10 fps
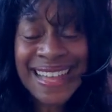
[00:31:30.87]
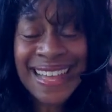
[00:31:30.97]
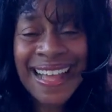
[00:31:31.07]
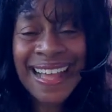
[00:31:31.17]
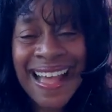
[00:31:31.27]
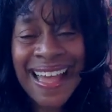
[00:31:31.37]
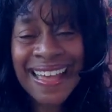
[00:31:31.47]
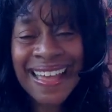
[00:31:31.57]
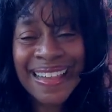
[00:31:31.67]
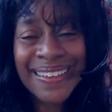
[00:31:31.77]

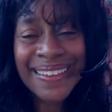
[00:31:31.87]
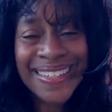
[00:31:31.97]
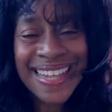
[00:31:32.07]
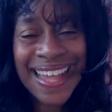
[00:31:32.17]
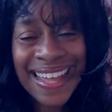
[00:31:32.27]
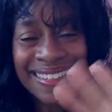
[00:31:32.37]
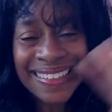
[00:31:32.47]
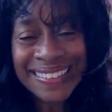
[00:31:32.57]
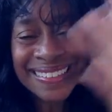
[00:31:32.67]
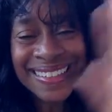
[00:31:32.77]
Hi, Eloisa.
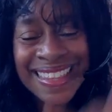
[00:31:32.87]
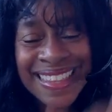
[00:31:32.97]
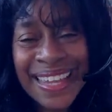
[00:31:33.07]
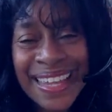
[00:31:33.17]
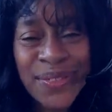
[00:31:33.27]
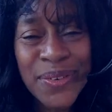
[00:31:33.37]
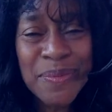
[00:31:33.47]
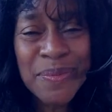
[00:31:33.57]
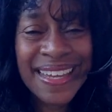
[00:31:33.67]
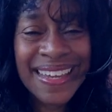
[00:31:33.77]
Thank you for
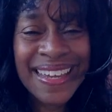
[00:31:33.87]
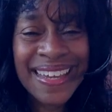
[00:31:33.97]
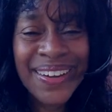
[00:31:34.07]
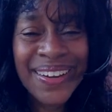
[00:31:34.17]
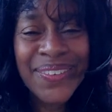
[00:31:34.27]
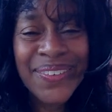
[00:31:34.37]
being here.